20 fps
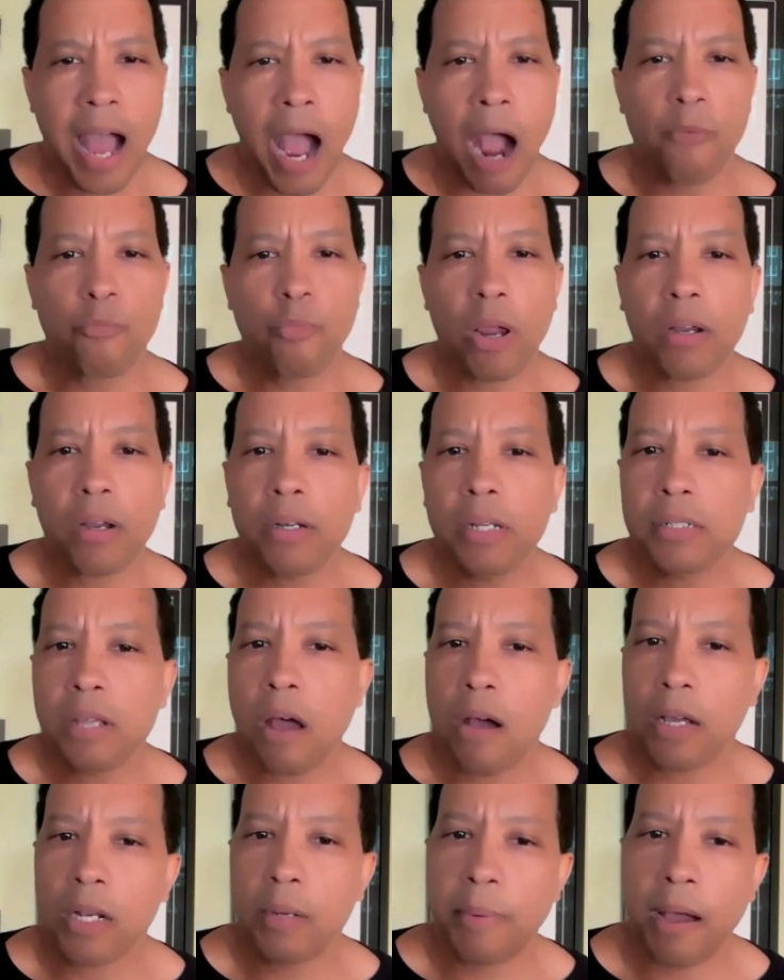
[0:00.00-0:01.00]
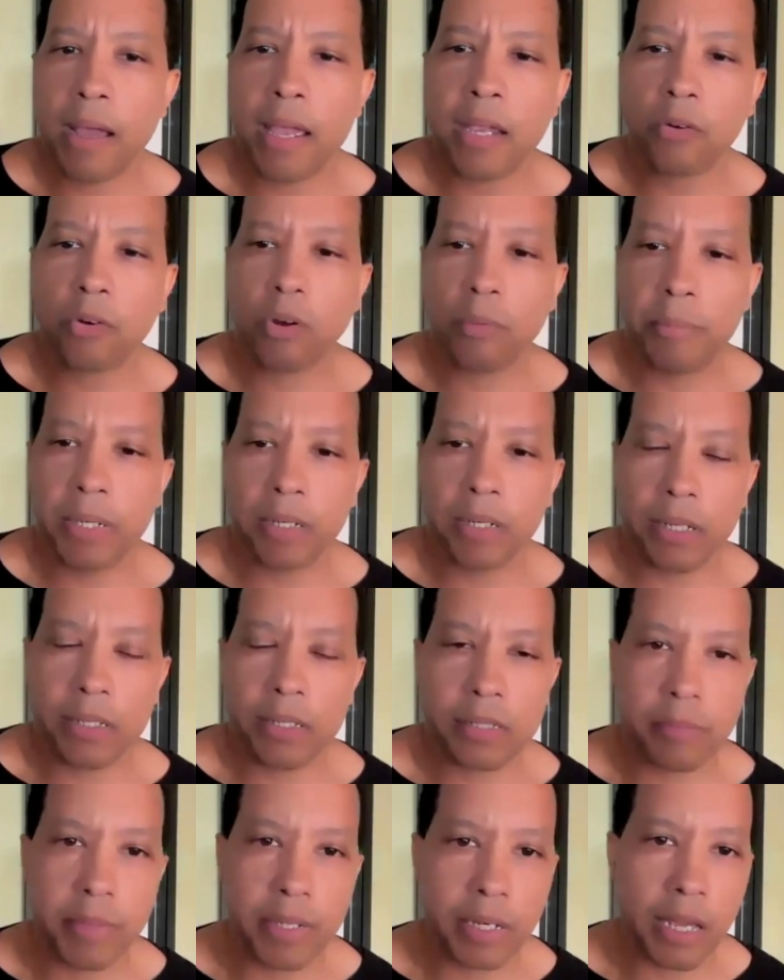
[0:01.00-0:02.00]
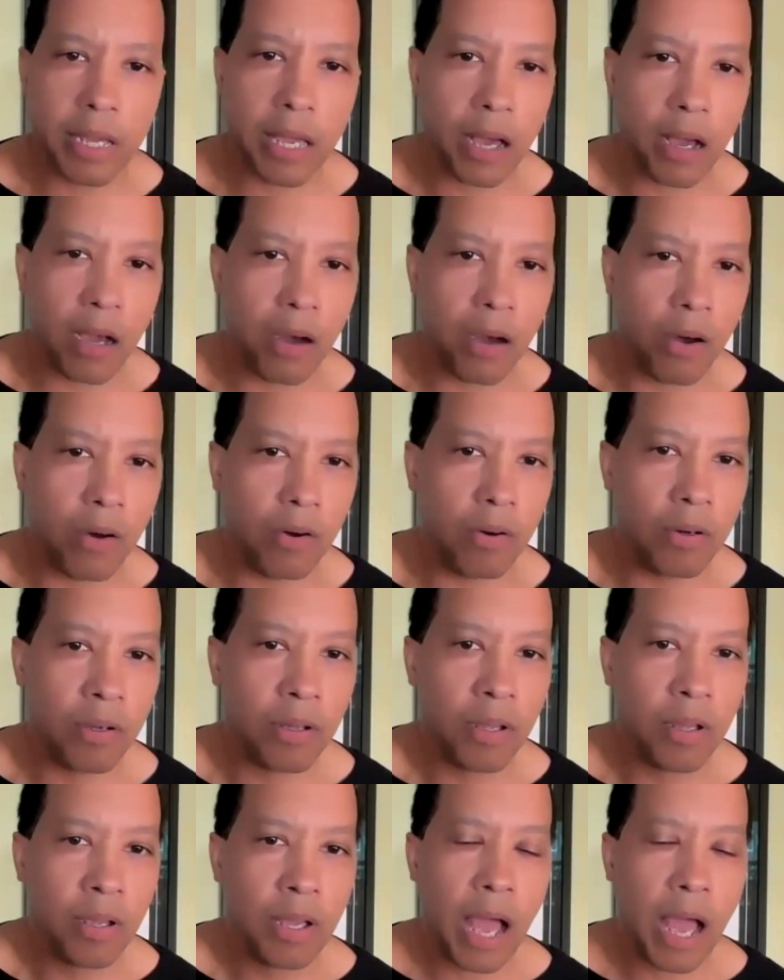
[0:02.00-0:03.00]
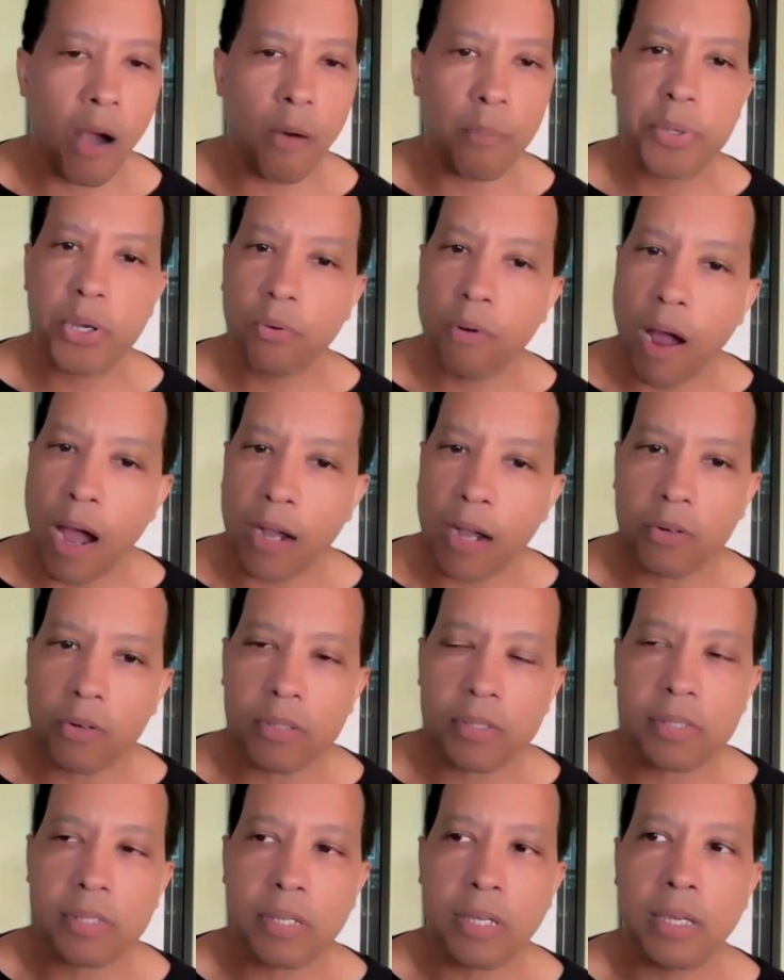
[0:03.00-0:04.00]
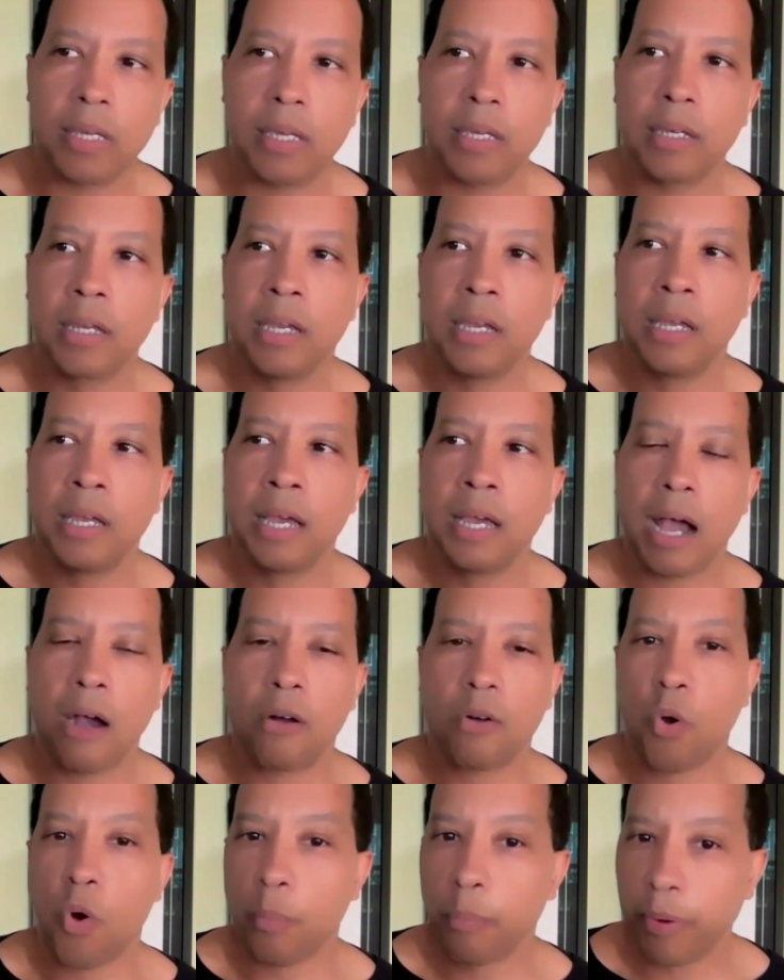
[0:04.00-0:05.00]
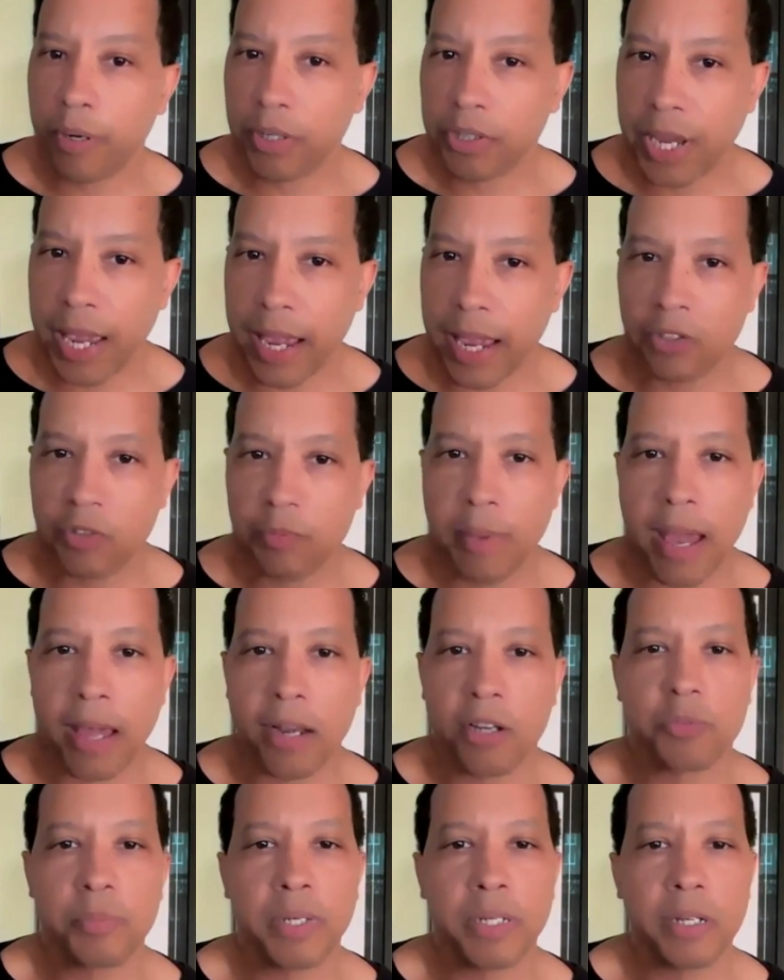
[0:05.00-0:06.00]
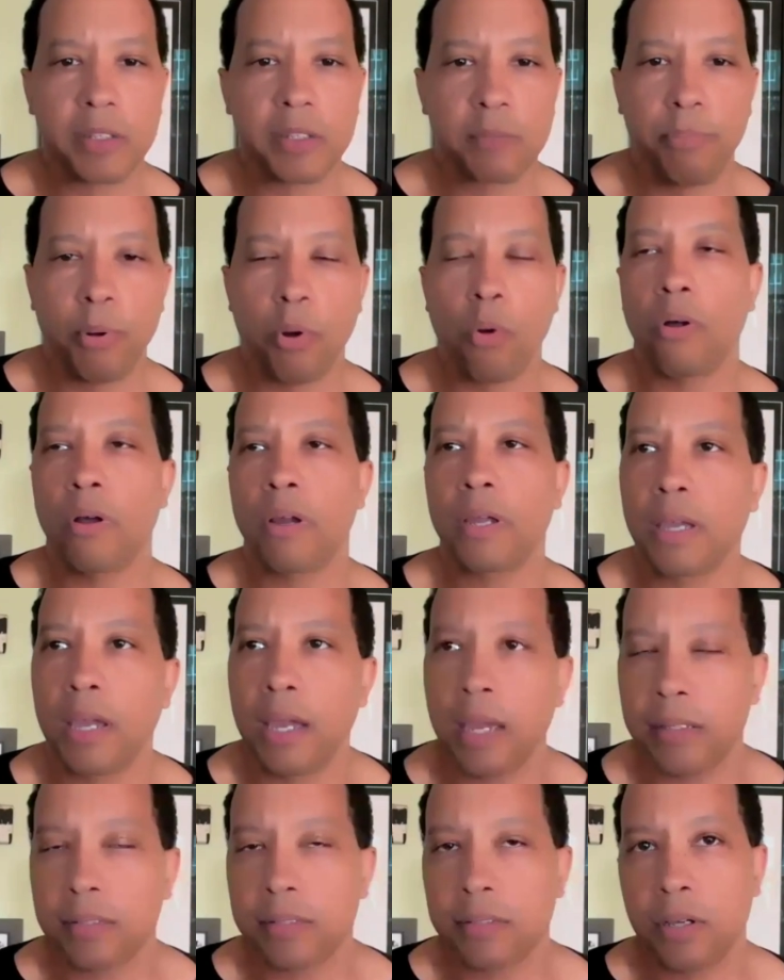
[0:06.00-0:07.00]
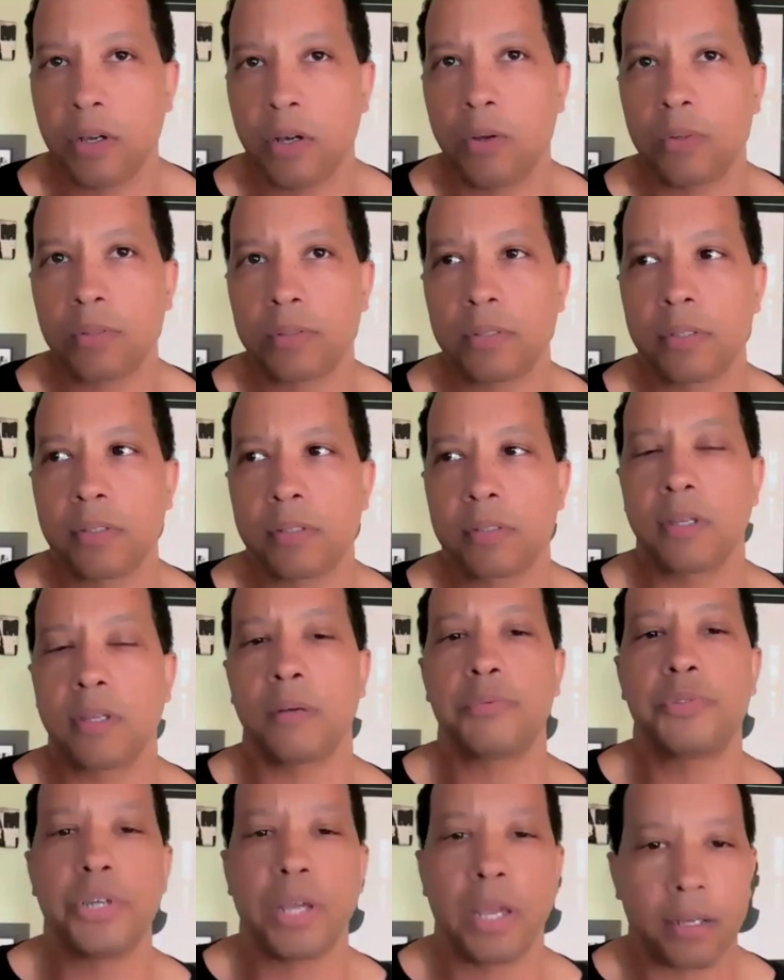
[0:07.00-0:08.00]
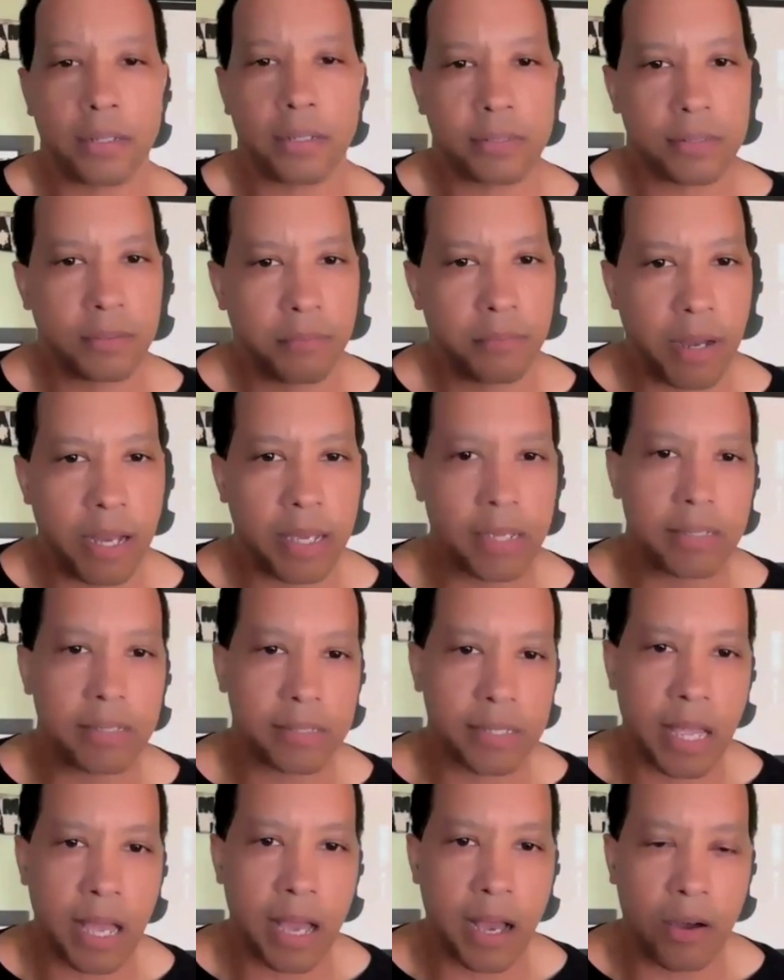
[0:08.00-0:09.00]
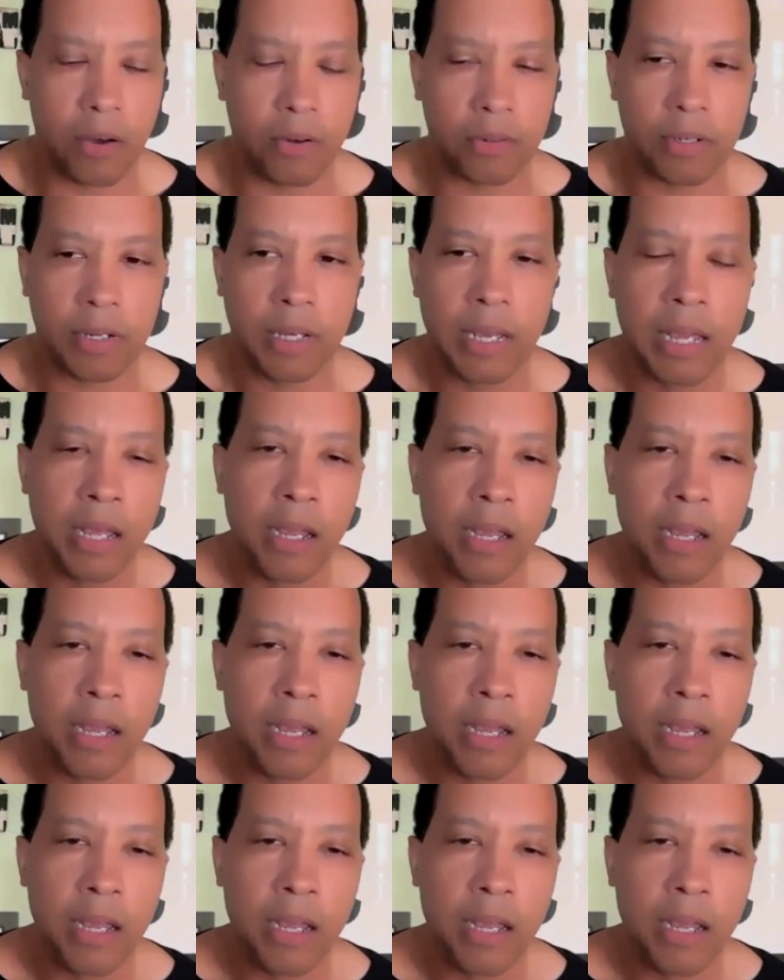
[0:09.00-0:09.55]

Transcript: regularly talking about incrementalism and how bureaucracy, how corporate change management, as boring as those subjects might sound,